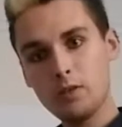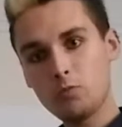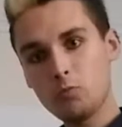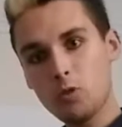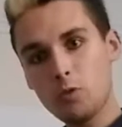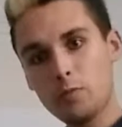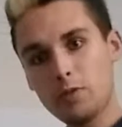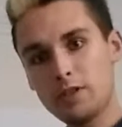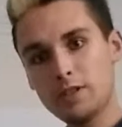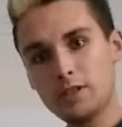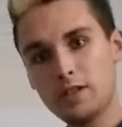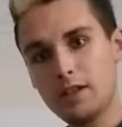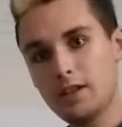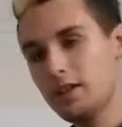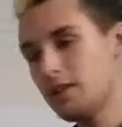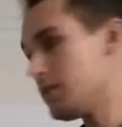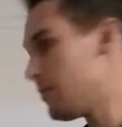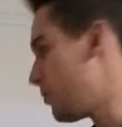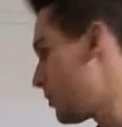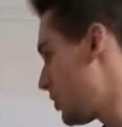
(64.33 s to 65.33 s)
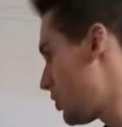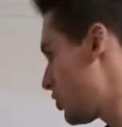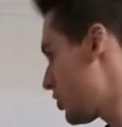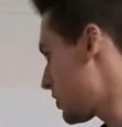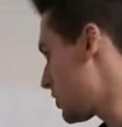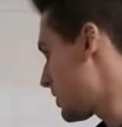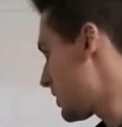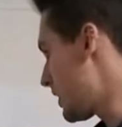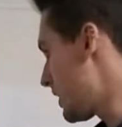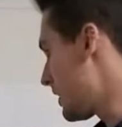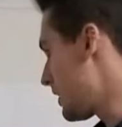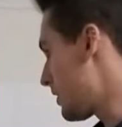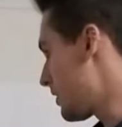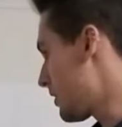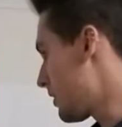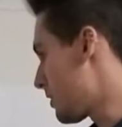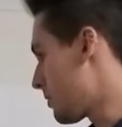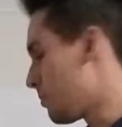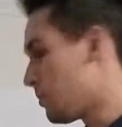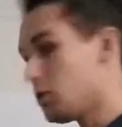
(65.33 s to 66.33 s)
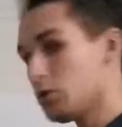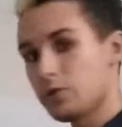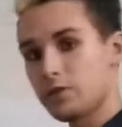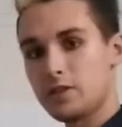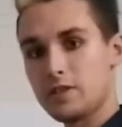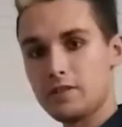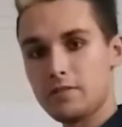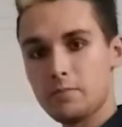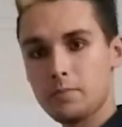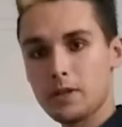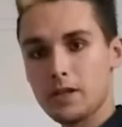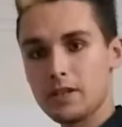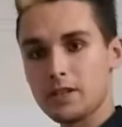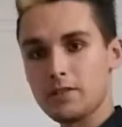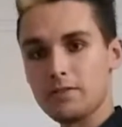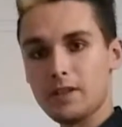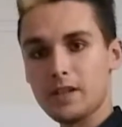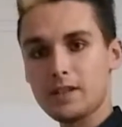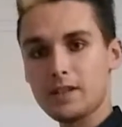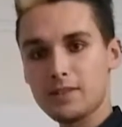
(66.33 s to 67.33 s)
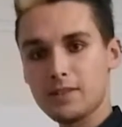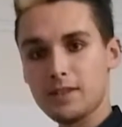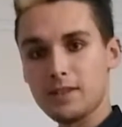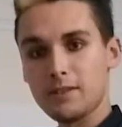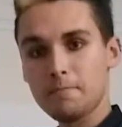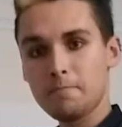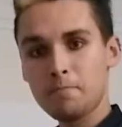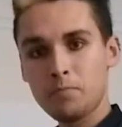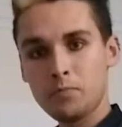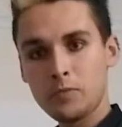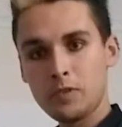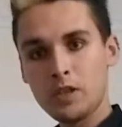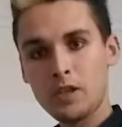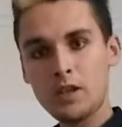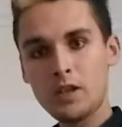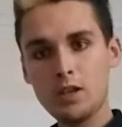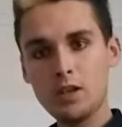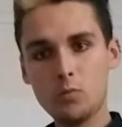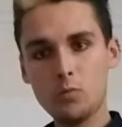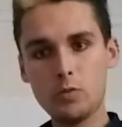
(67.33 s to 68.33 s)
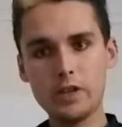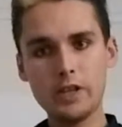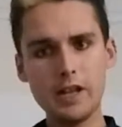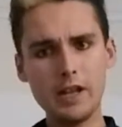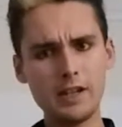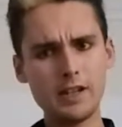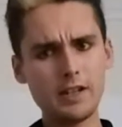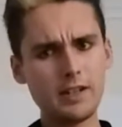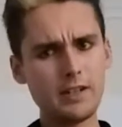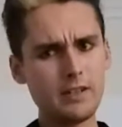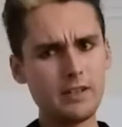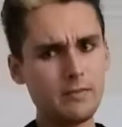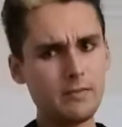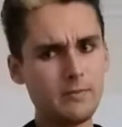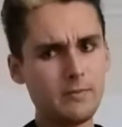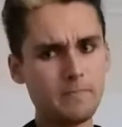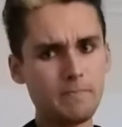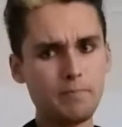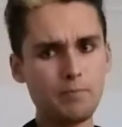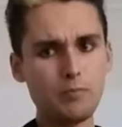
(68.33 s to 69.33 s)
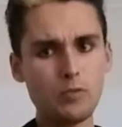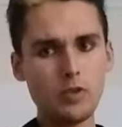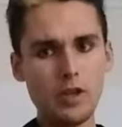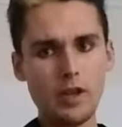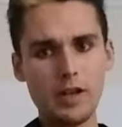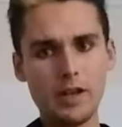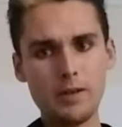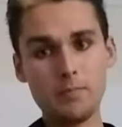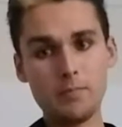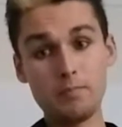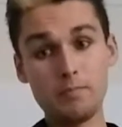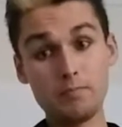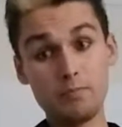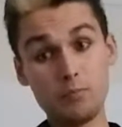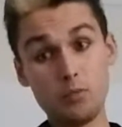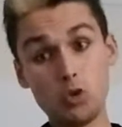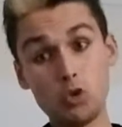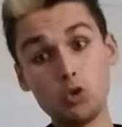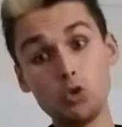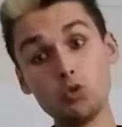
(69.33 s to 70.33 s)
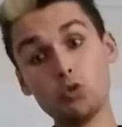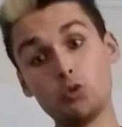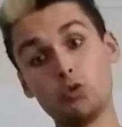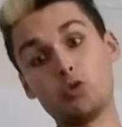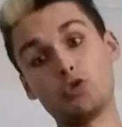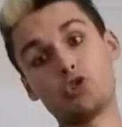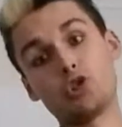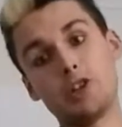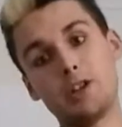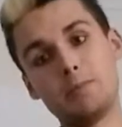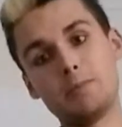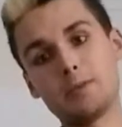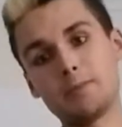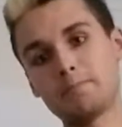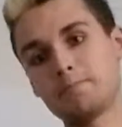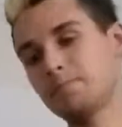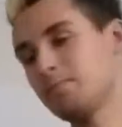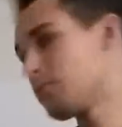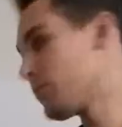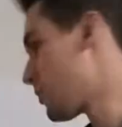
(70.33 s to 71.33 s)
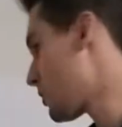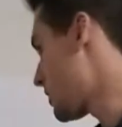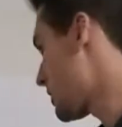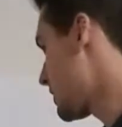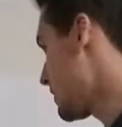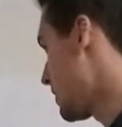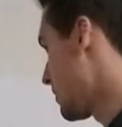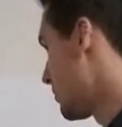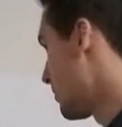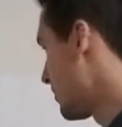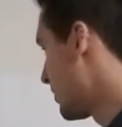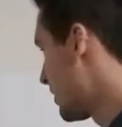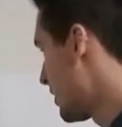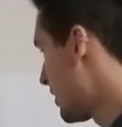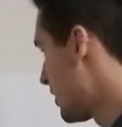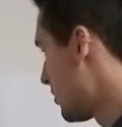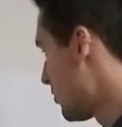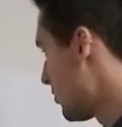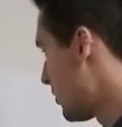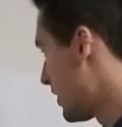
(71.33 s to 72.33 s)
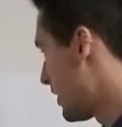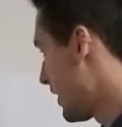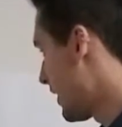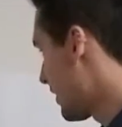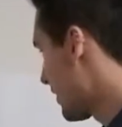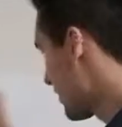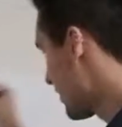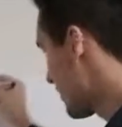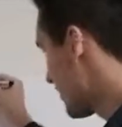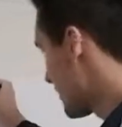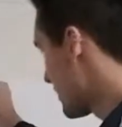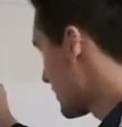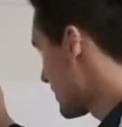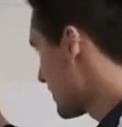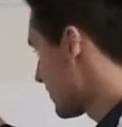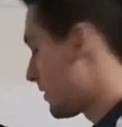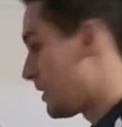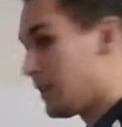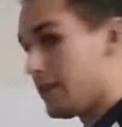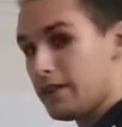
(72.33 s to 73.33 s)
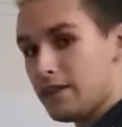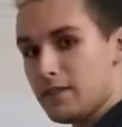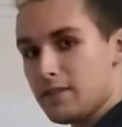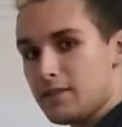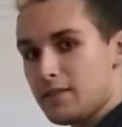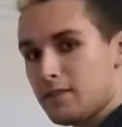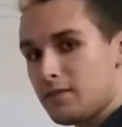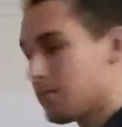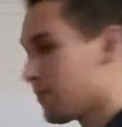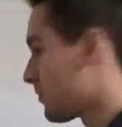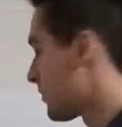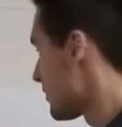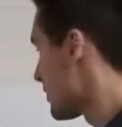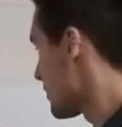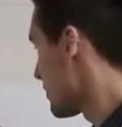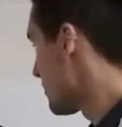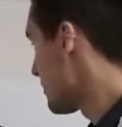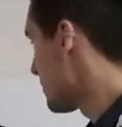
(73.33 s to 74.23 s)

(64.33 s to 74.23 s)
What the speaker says: what we do, if we just take the positive part of x here, we get a kind of horn shape. So we get something like this. So